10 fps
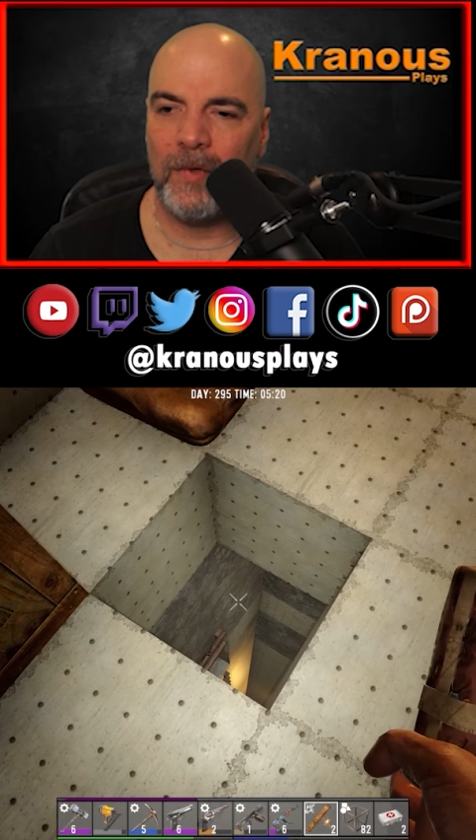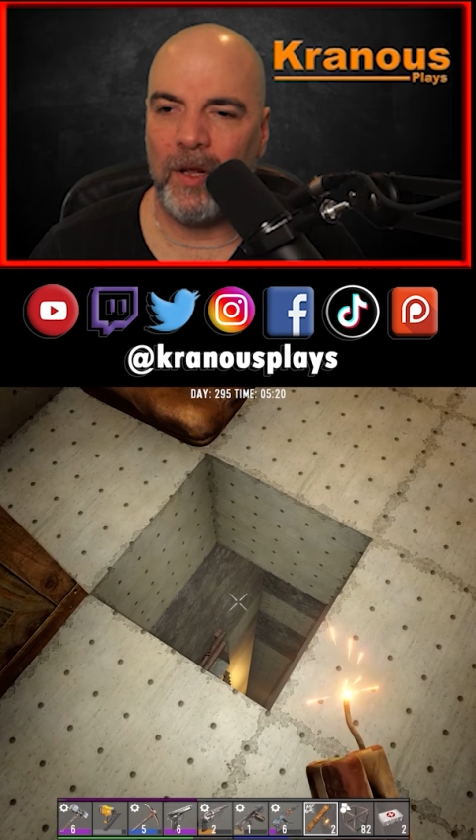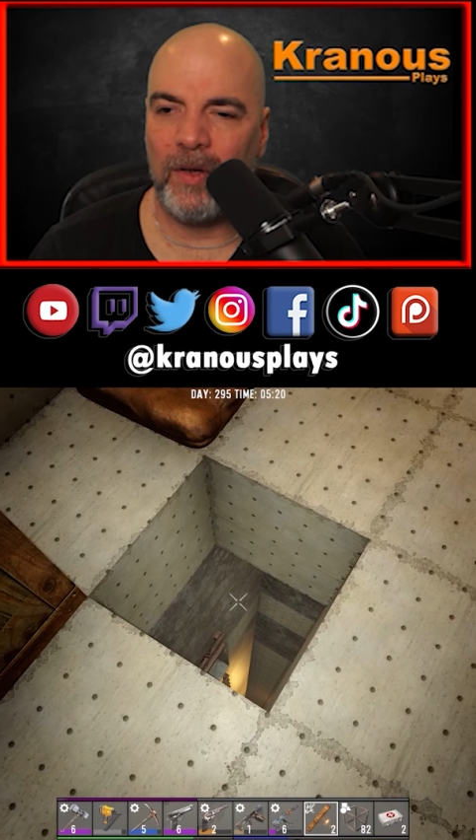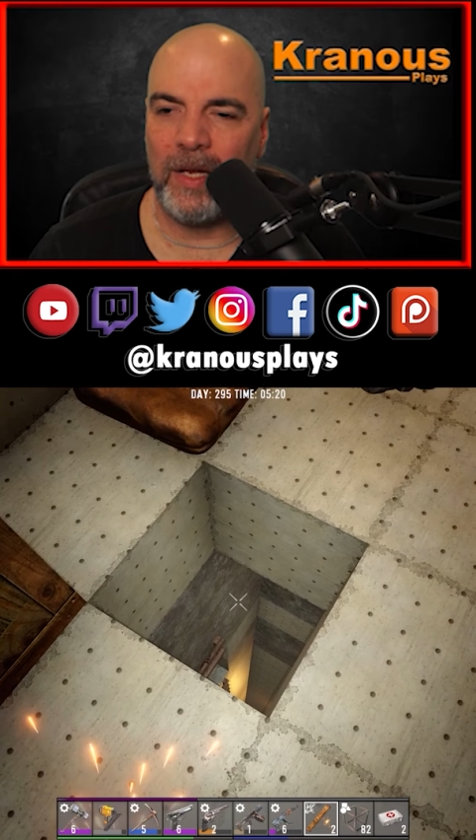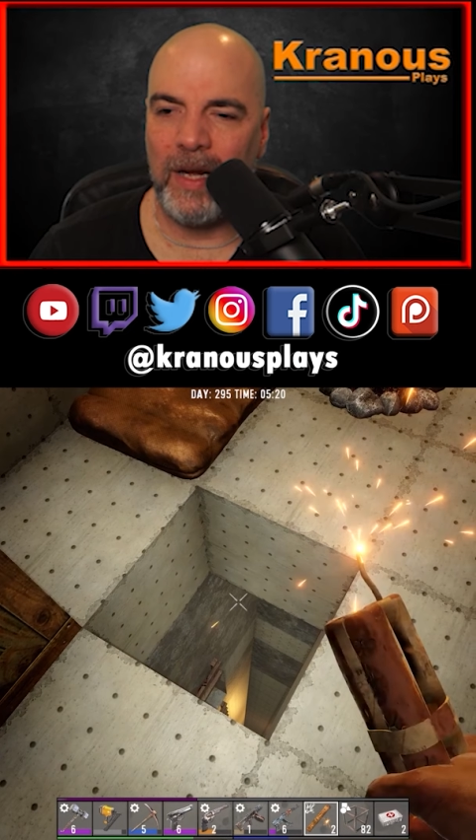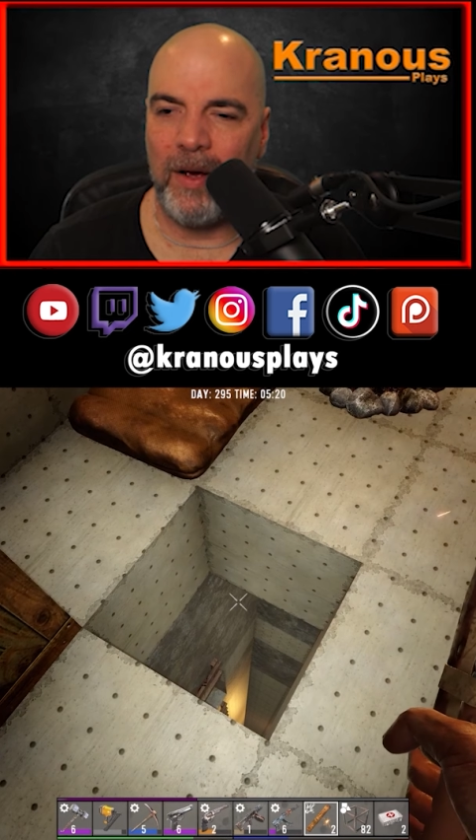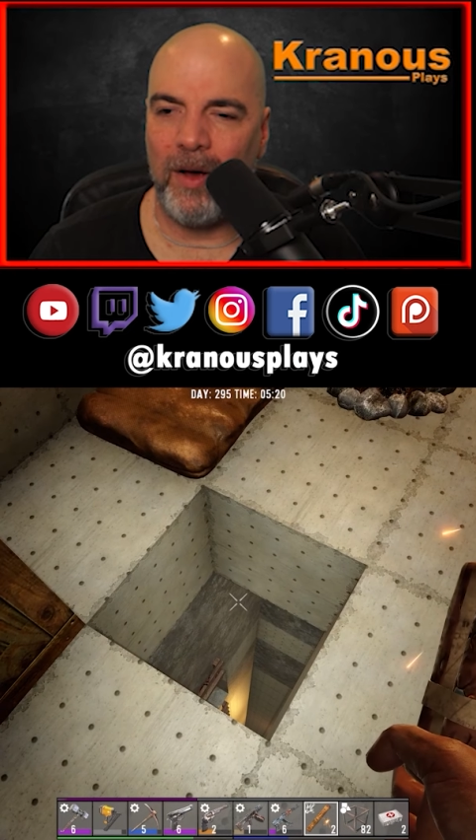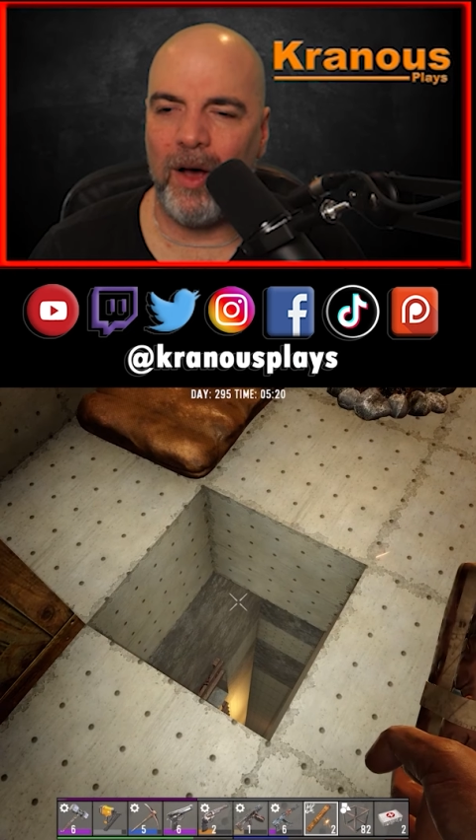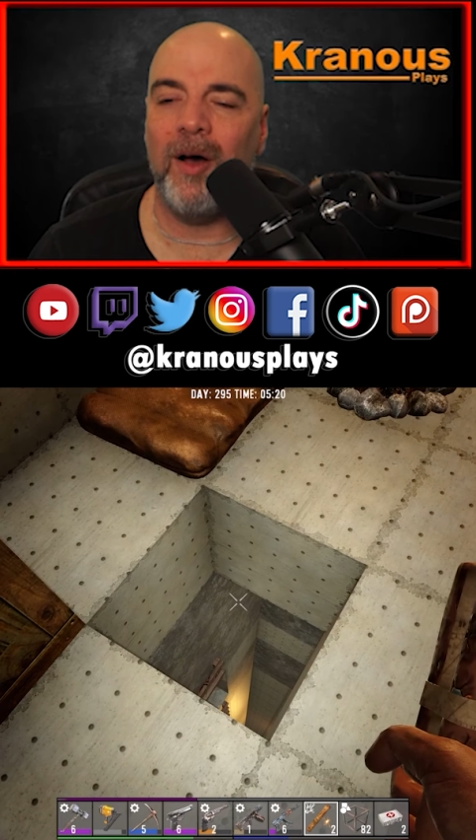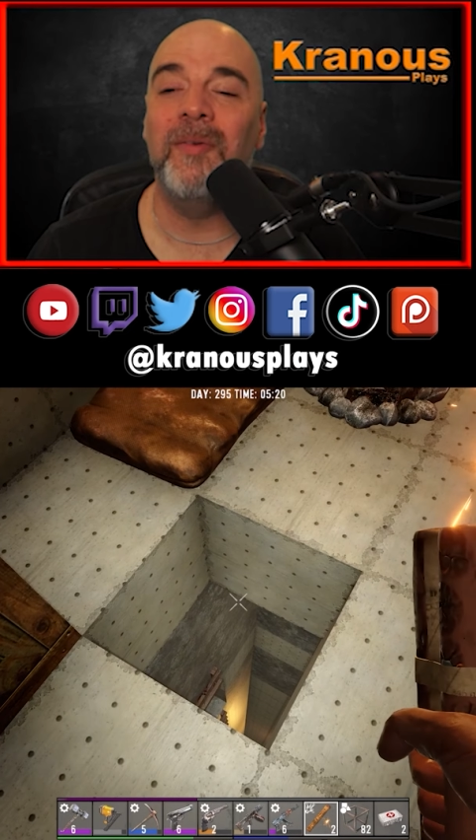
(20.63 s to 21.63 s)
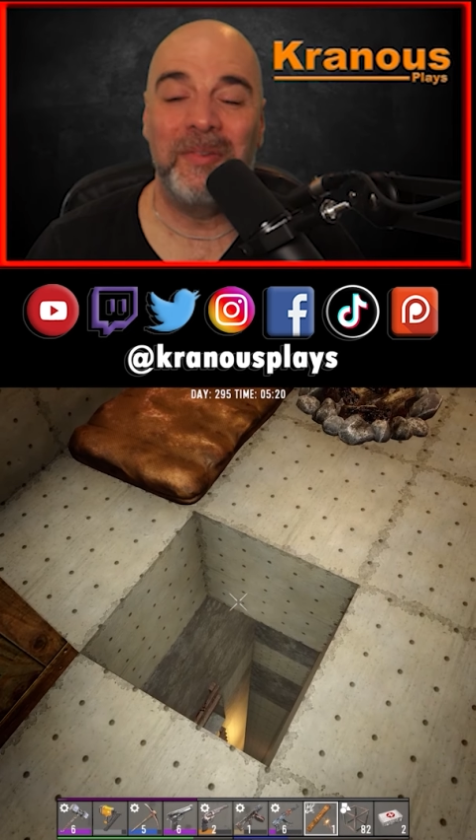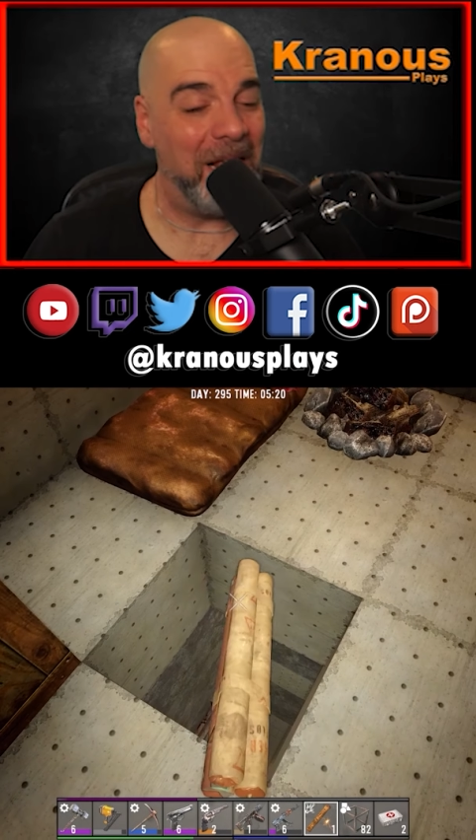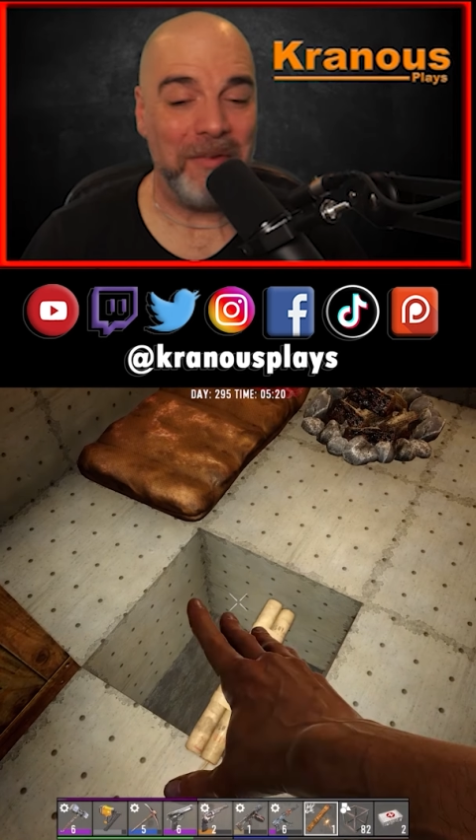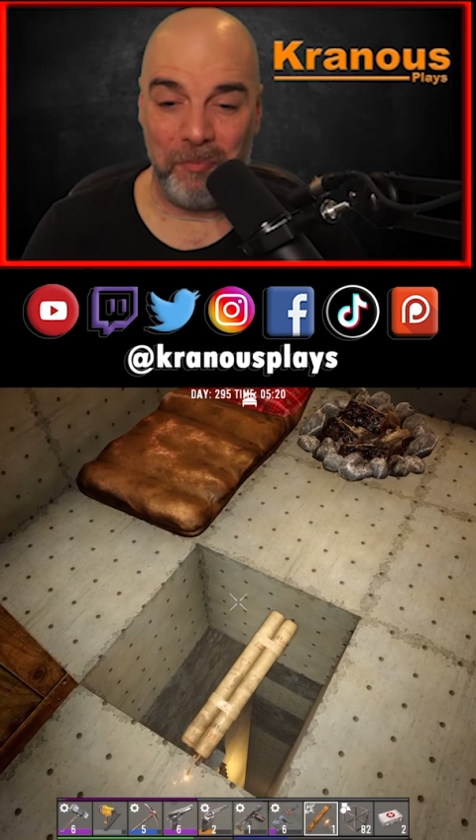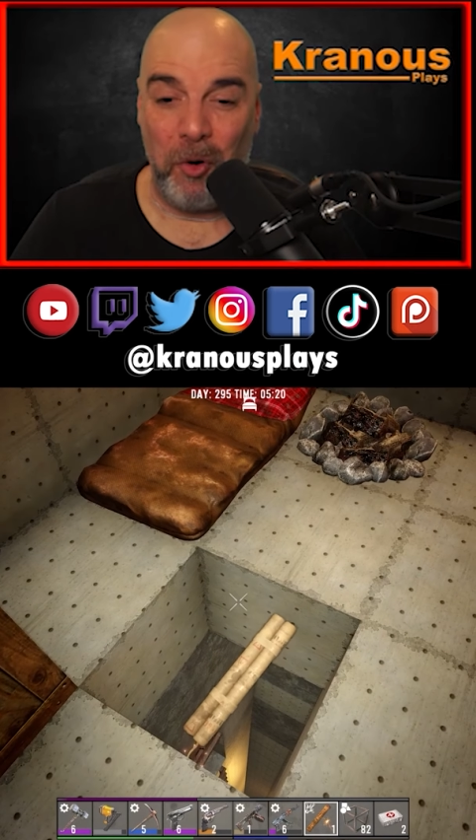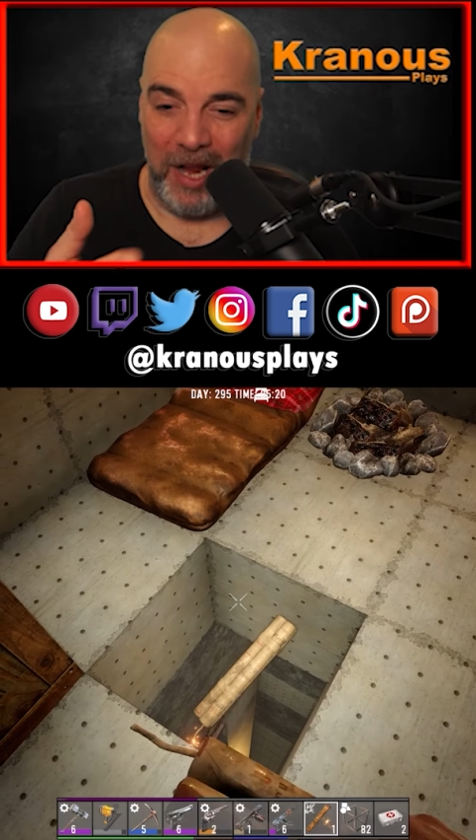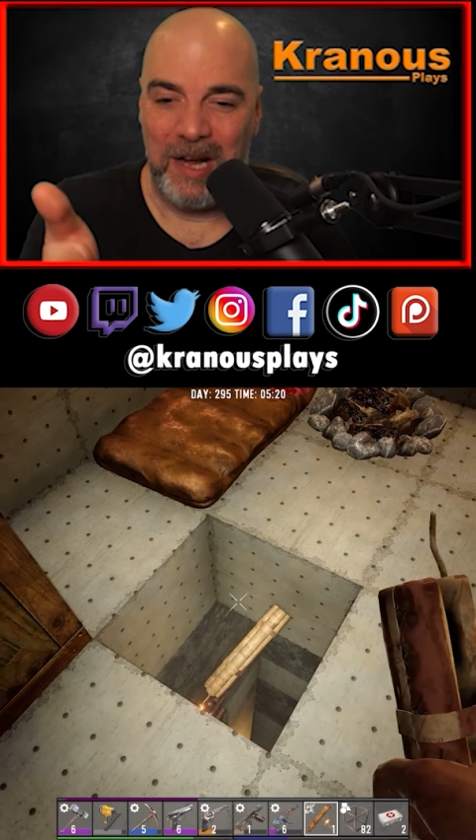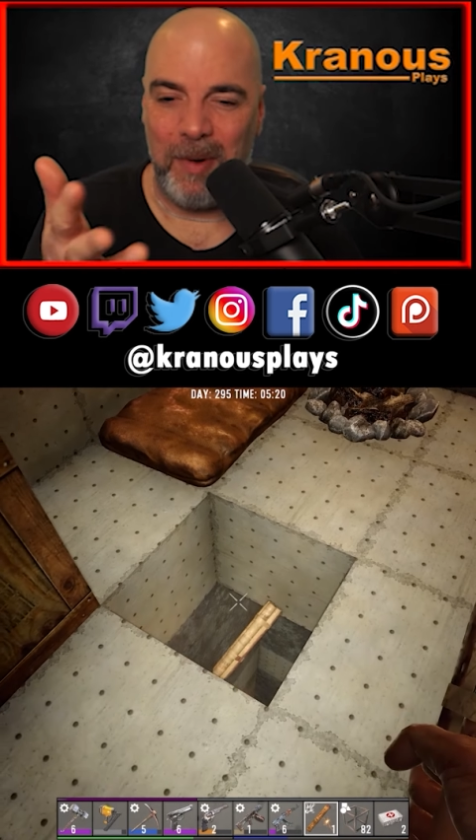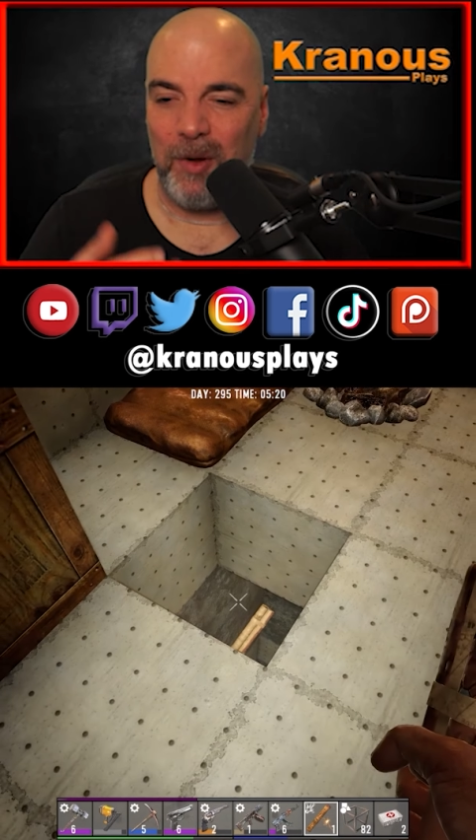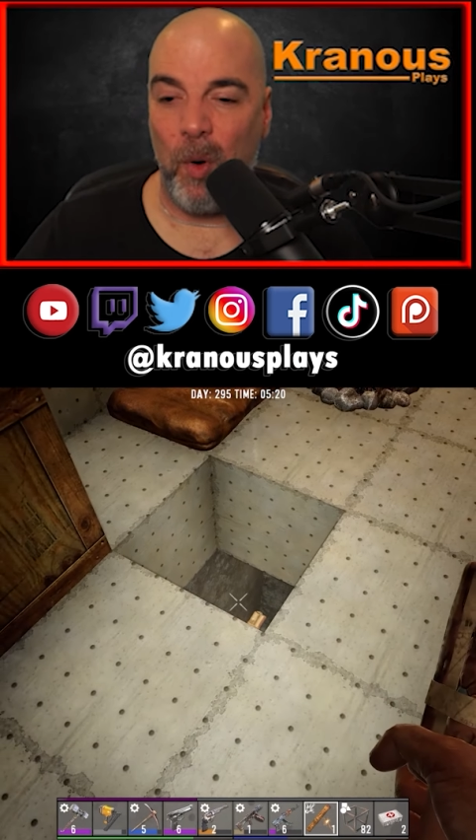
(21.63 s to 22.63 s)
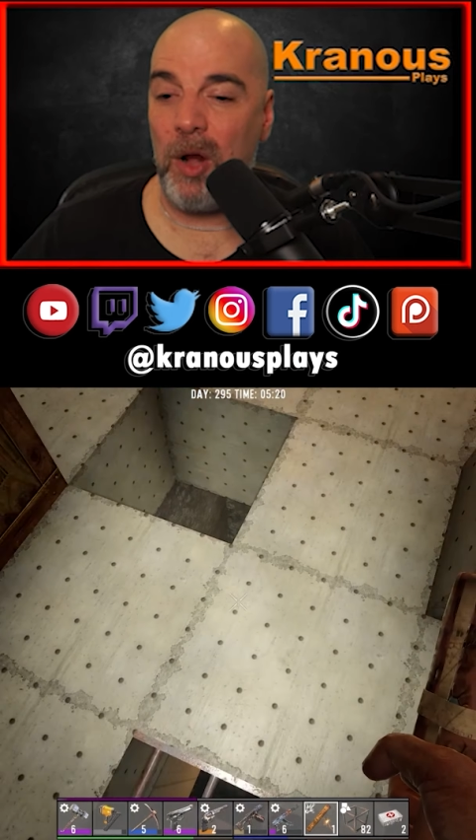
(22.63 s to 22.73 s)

Okay, now... Oh, shit, more dynamite.